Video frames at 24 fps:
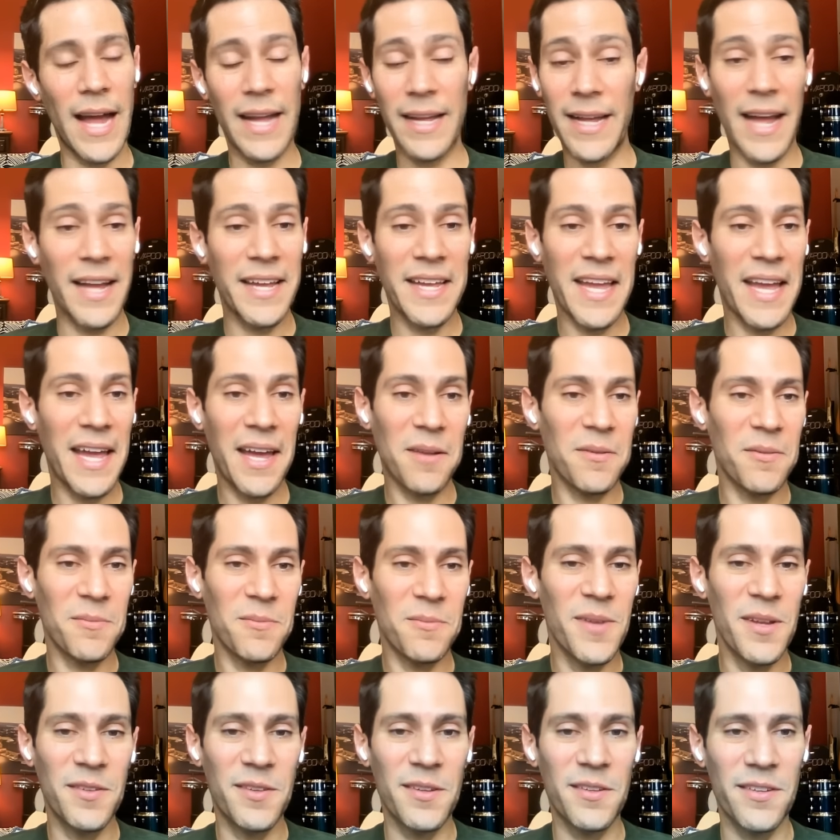I can't
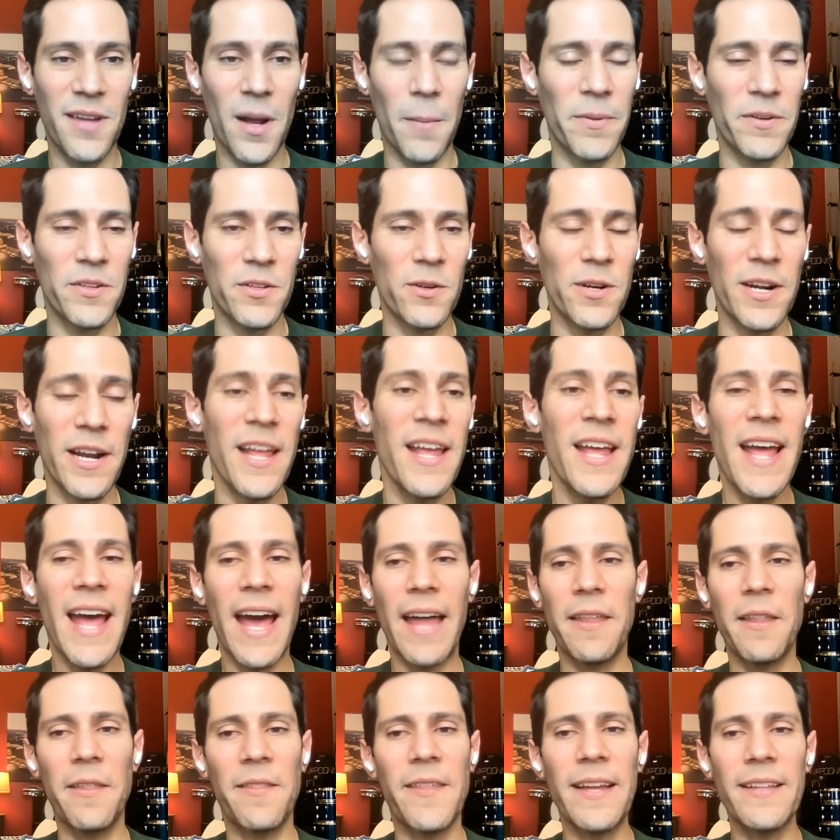miss this opportunity.
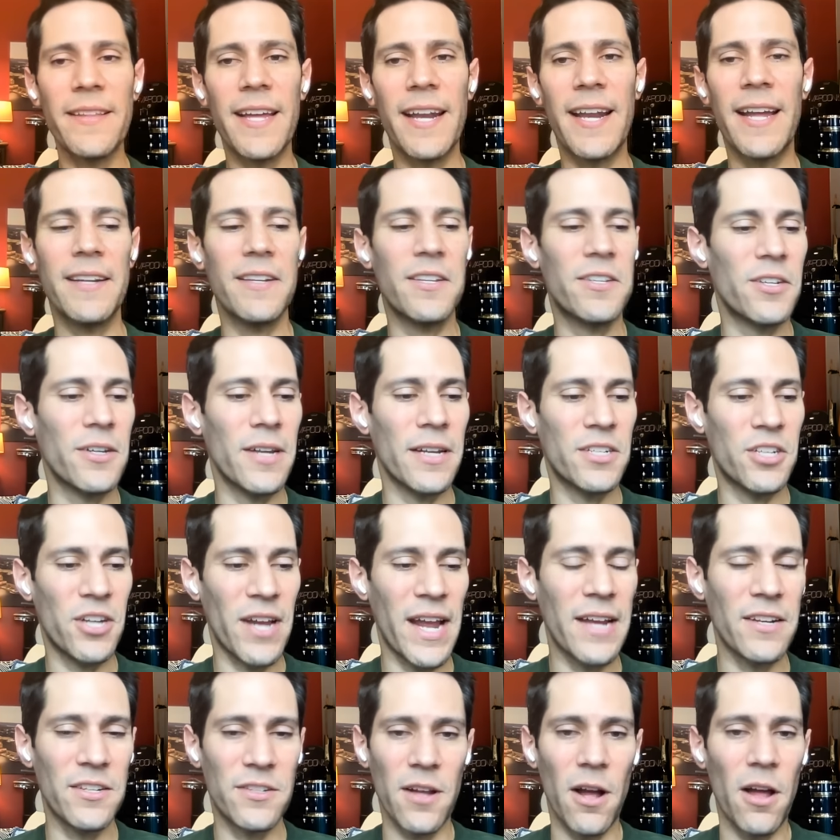And the thing that had
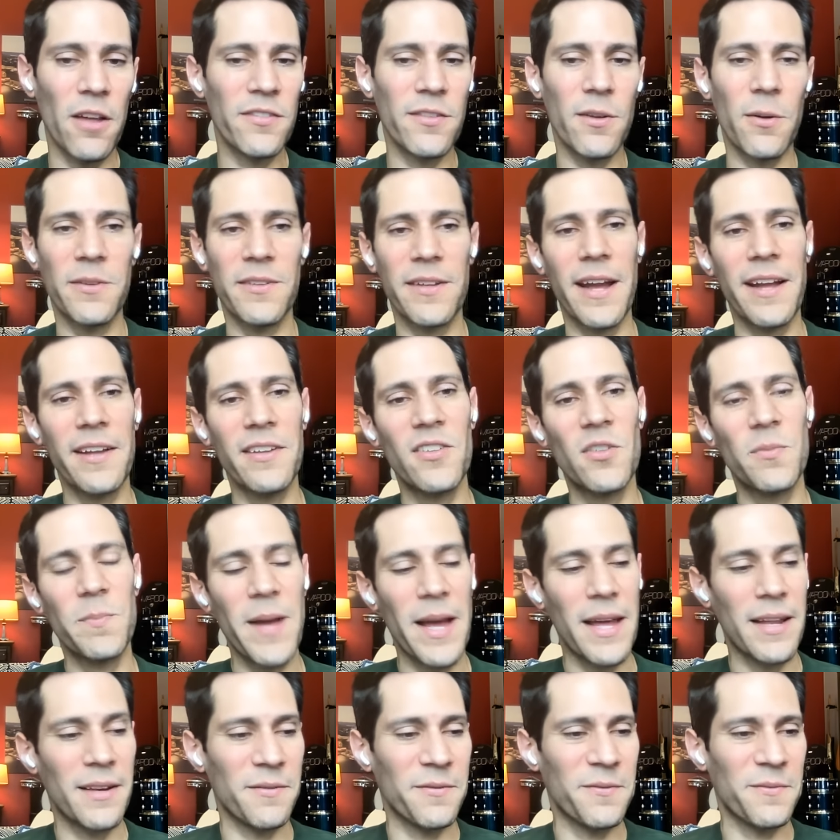changed also is I had
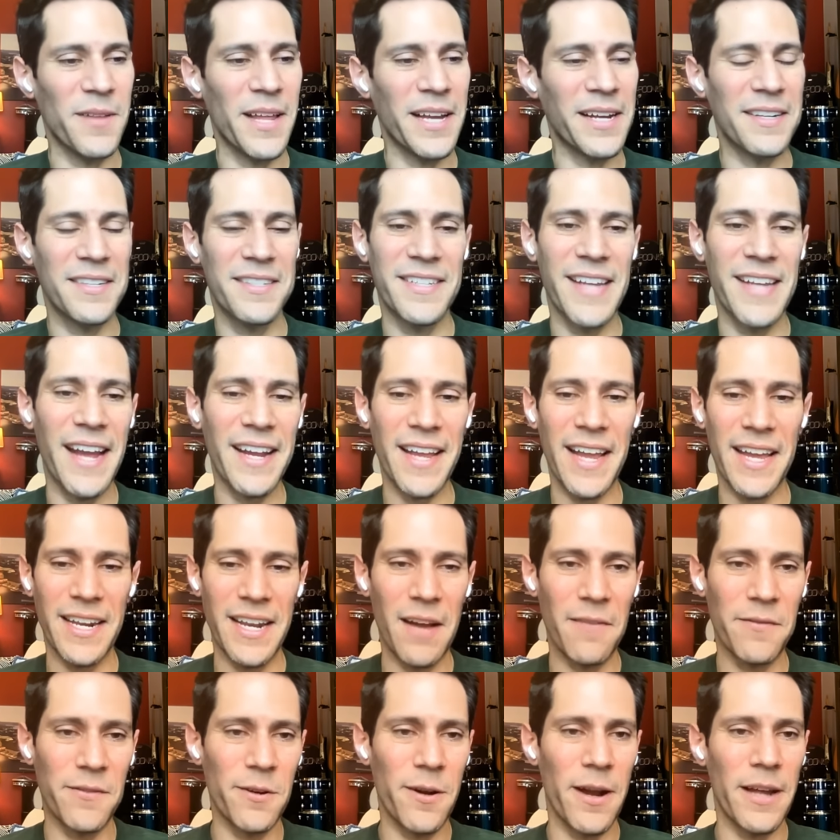spent like a decade
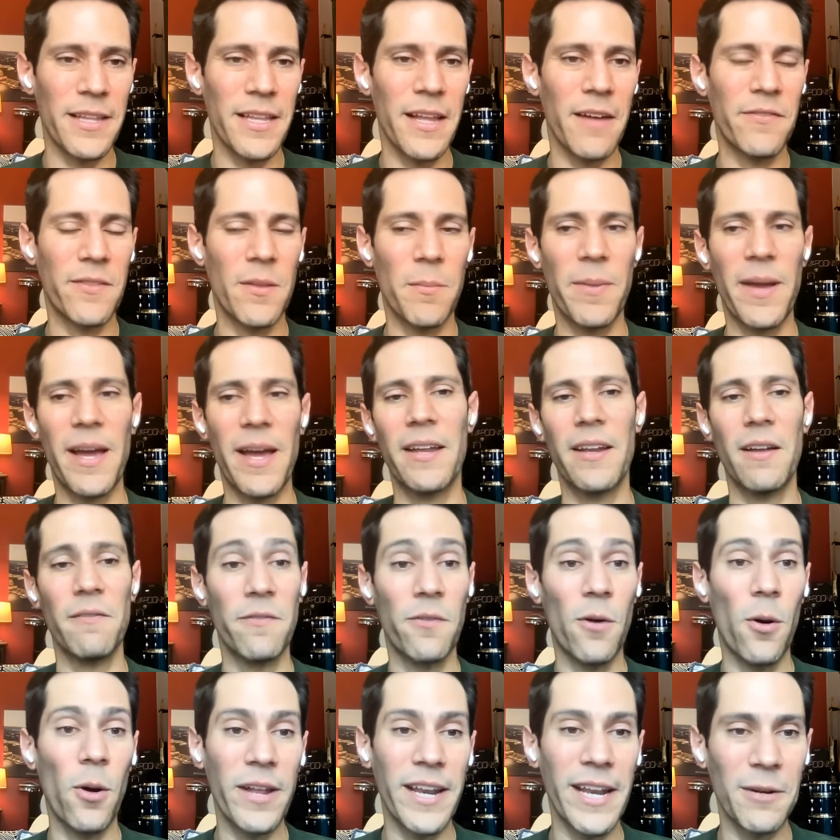after I left the band
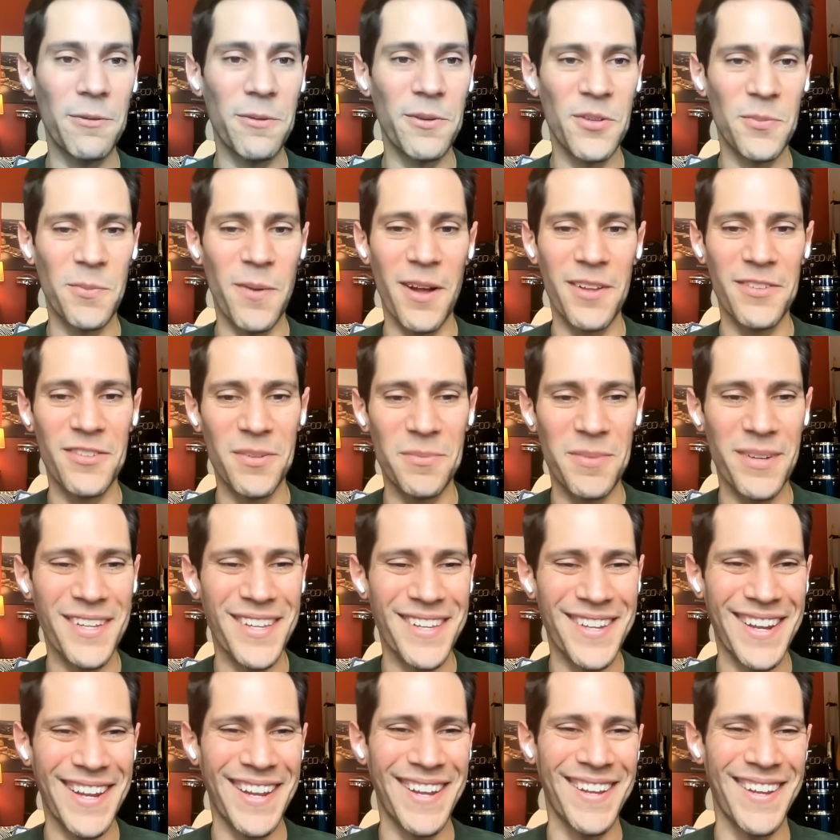avoiding
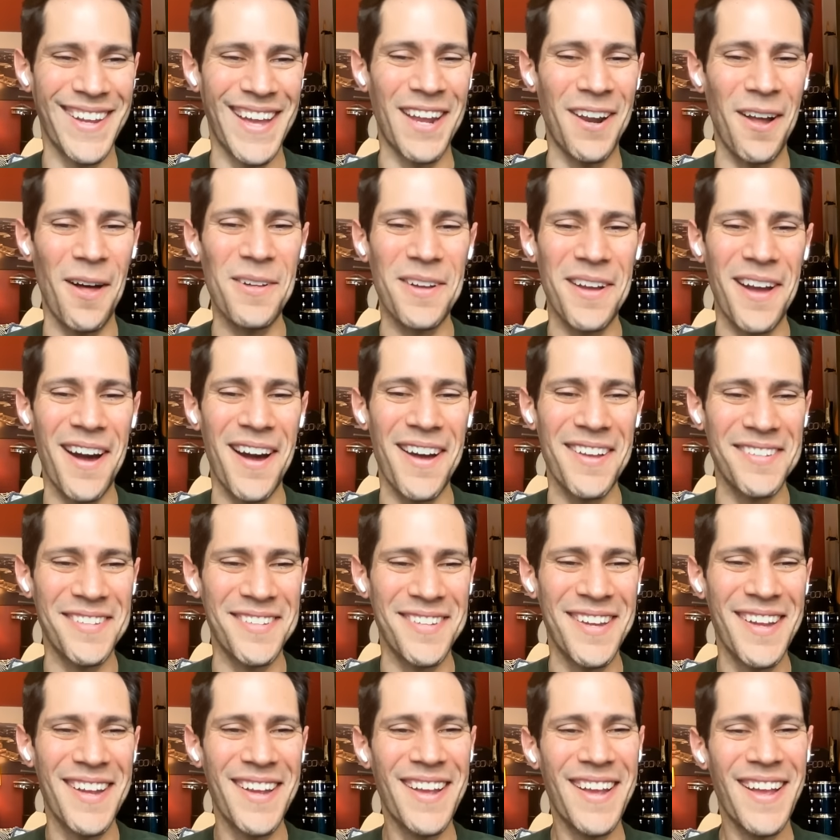responsibility at all
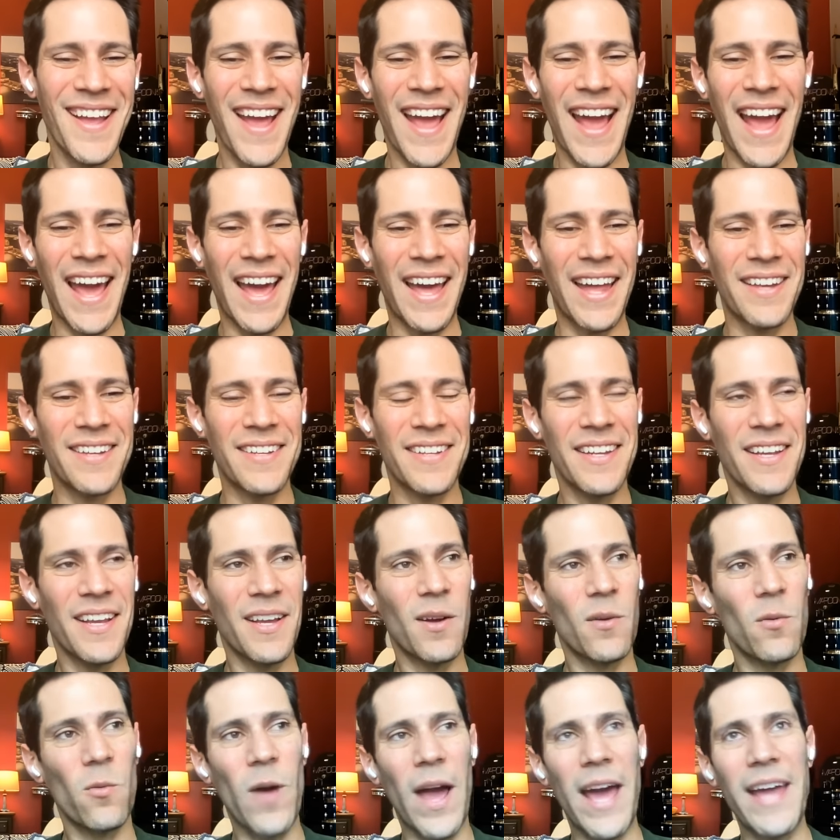costs. And
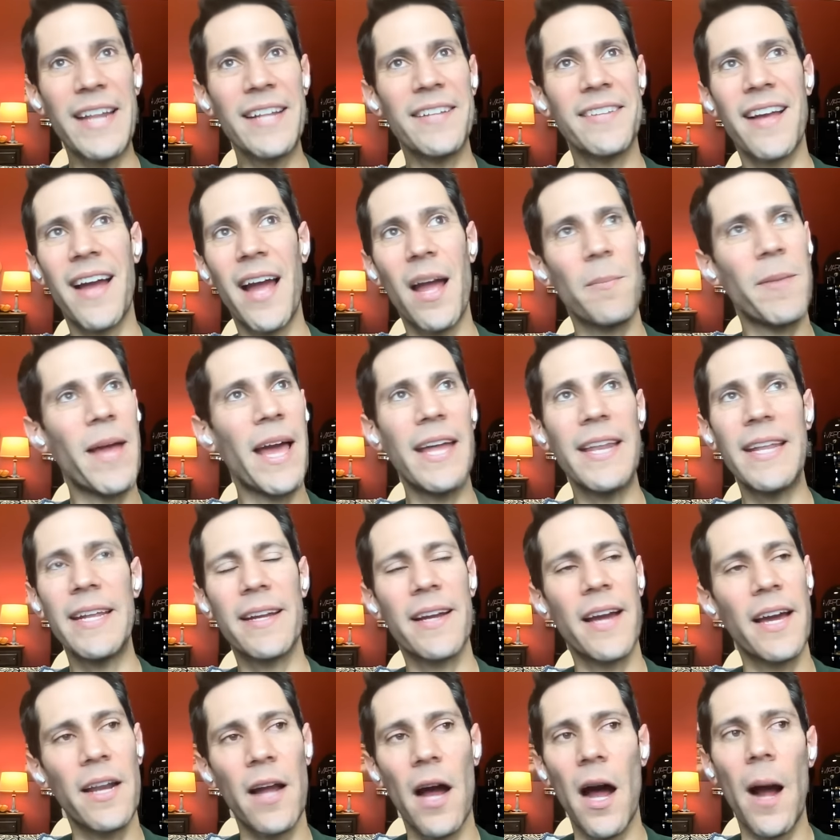anytime any
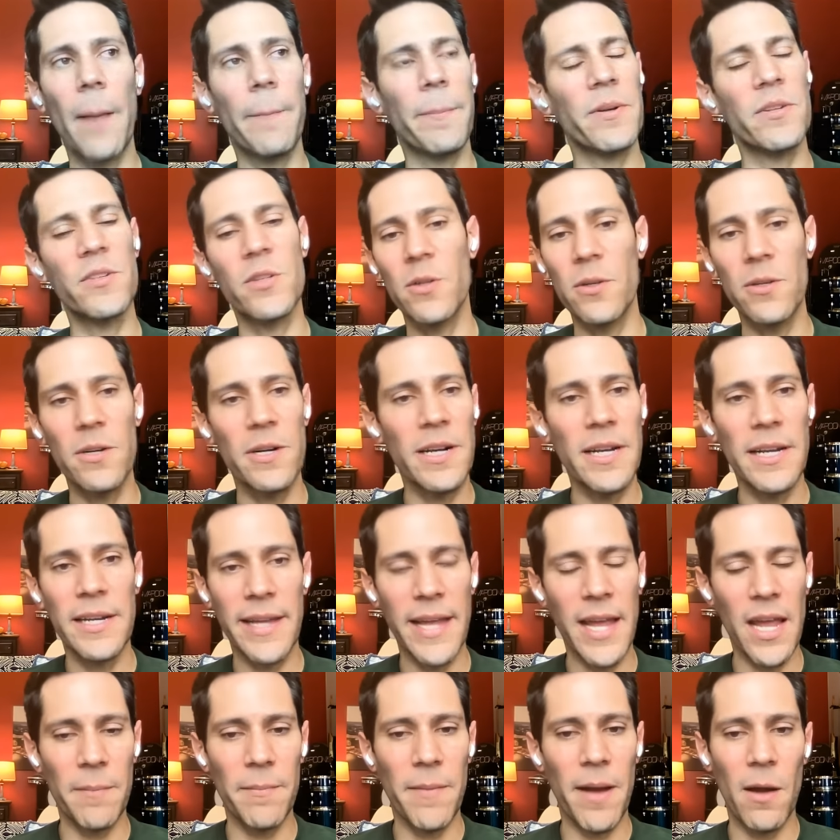kind of opportunity
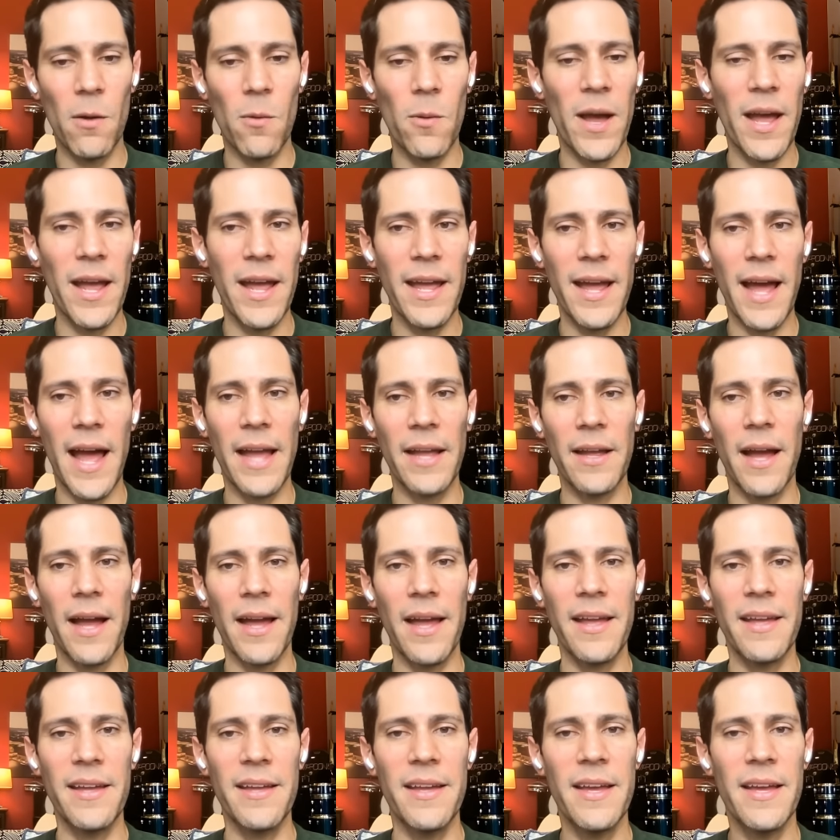came my way,
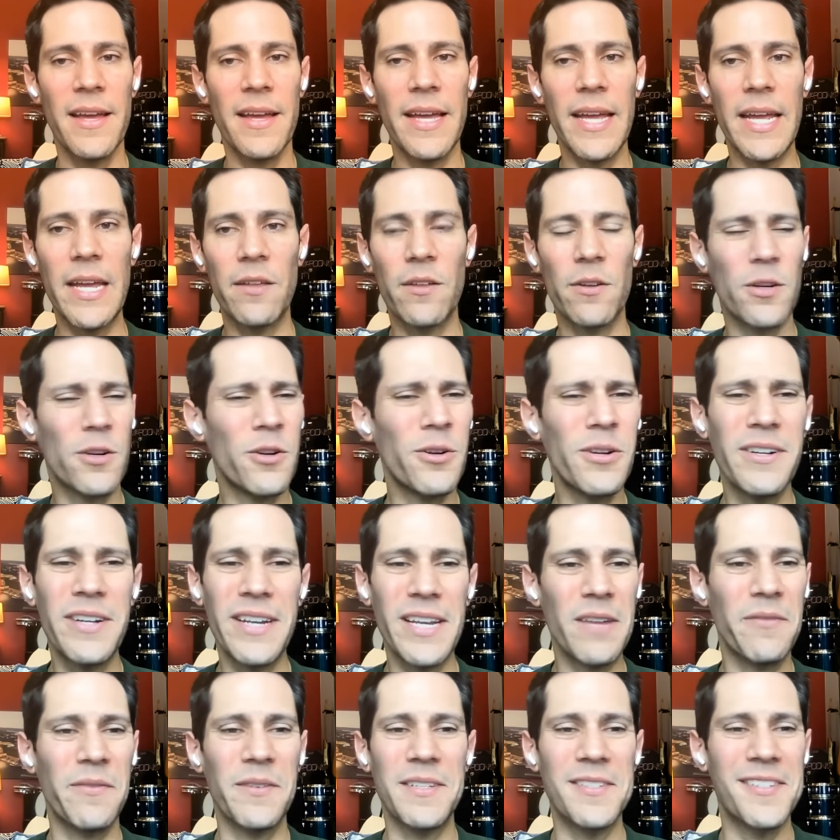I either
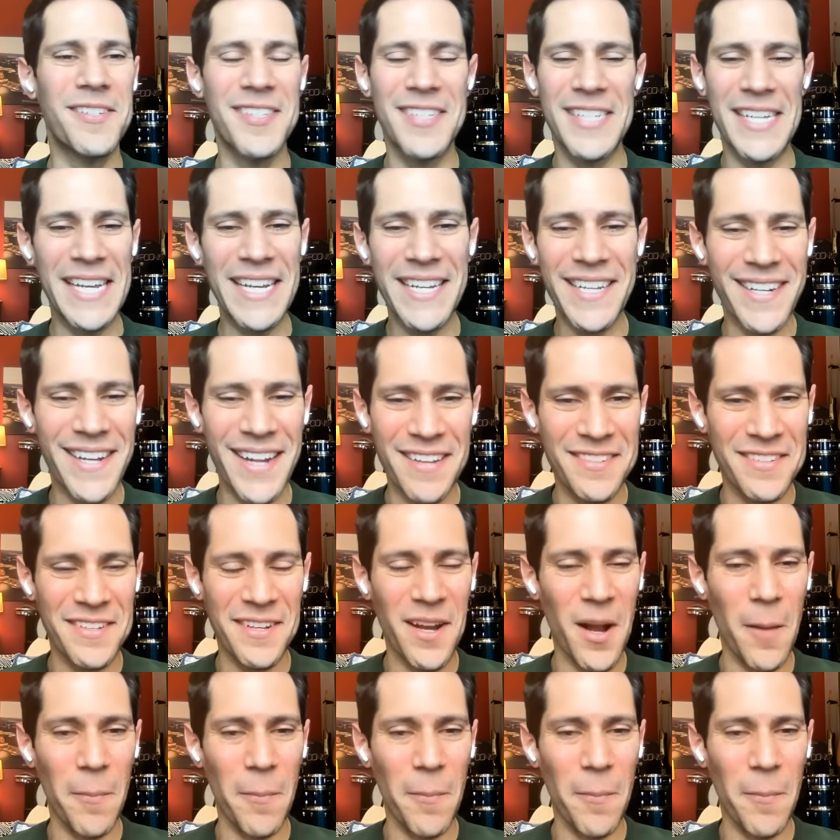couldn't even see it as